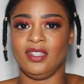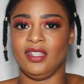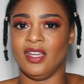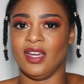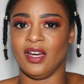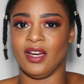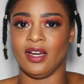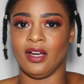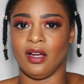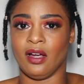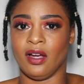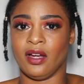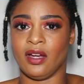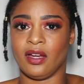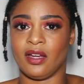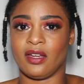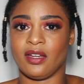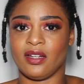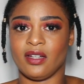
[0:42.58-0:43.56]
yeah,
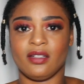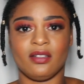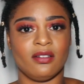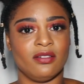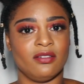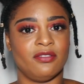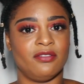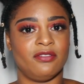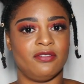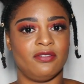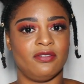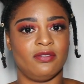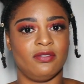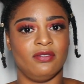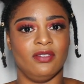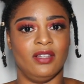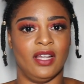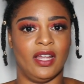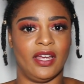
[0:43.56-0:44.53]
I kind of
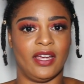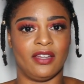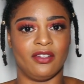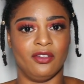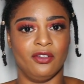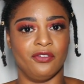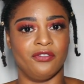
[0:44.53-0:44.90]
like